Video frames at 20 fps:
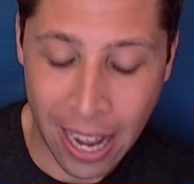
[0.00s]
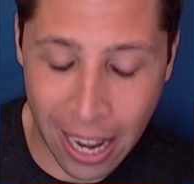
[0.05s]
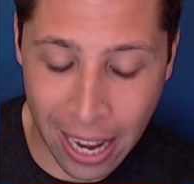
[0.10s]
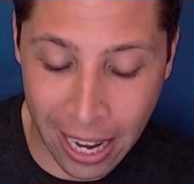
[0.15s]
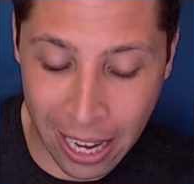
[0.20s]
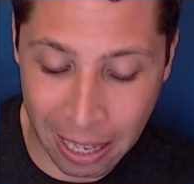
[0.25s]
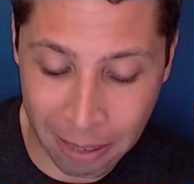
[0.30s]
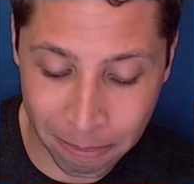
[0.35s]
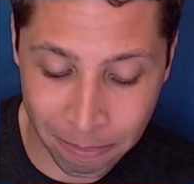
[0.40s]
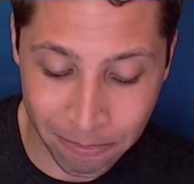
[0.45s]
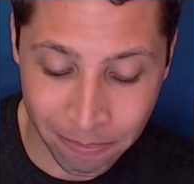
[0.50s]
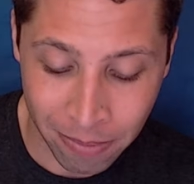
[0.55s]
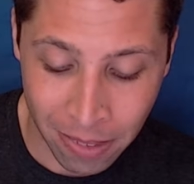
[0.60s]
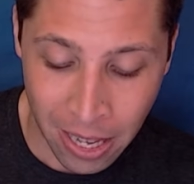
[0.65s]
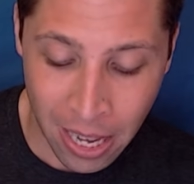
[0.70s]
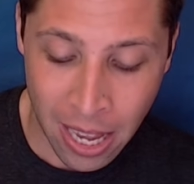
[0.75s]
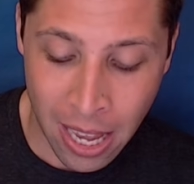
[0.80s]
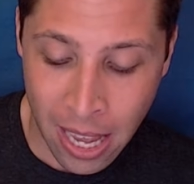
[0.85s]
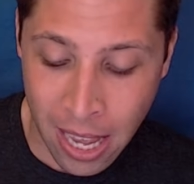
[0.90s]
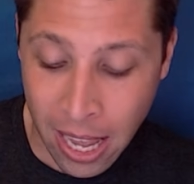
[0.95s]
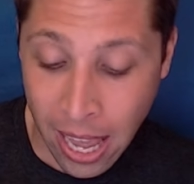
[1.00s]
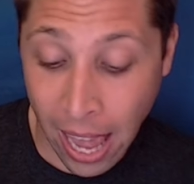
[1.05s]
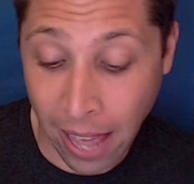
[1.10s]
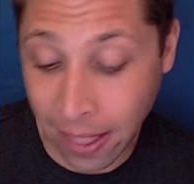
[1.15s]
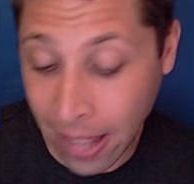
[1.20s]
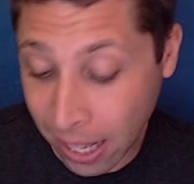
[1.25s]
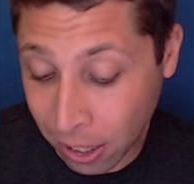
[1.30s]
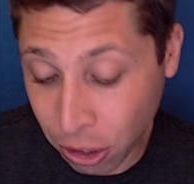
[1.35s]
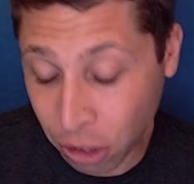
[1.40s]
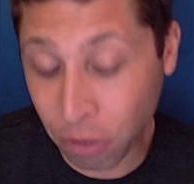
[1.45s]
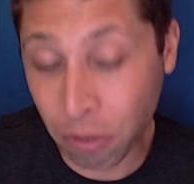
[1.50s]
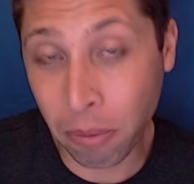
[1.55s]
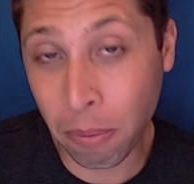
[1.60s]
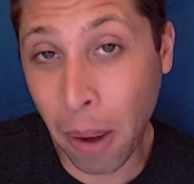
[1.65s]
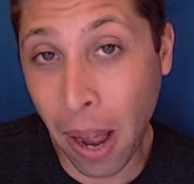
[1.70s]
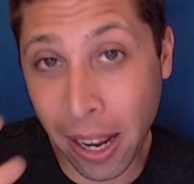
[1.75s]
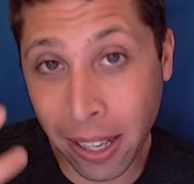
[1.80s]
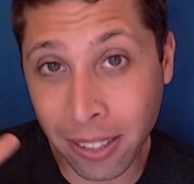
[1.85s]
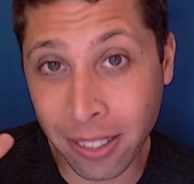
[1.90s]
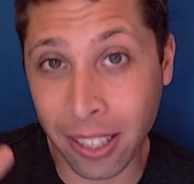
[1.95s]
Um, and that just
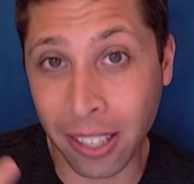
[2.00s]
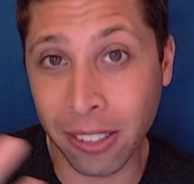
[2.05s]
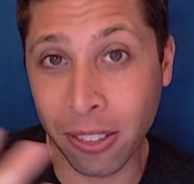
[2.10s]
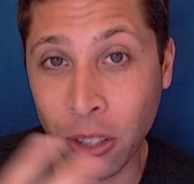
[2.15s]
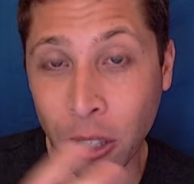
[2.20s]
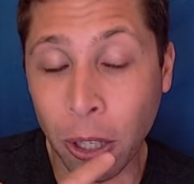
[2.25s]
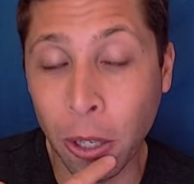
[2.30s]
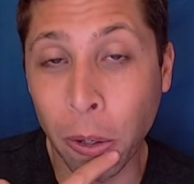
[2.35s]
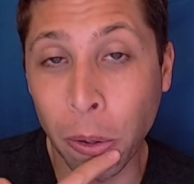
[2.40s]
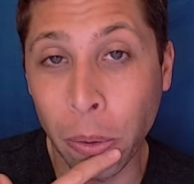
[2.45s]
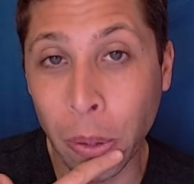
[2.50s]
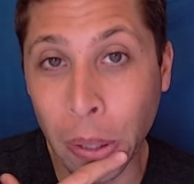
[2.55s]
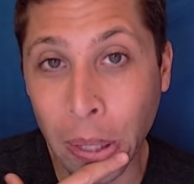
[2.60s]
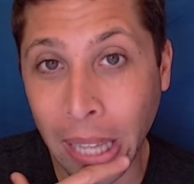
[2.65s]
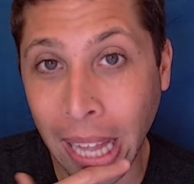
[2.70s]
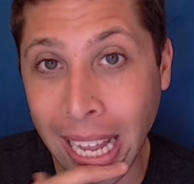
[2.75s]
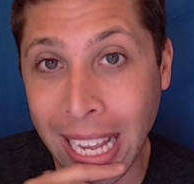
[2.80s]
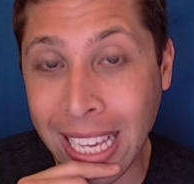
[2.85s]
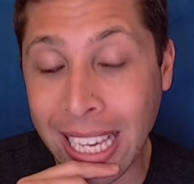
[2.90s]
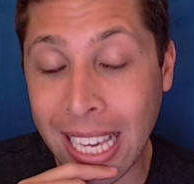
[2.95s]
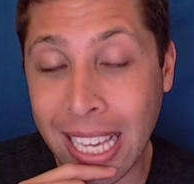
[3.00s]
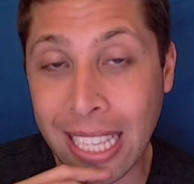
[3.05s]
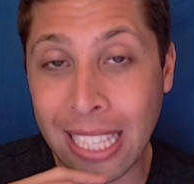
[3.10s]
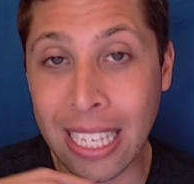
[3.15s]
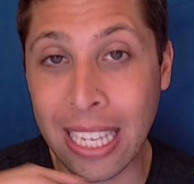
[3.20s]
reminds us, you know, like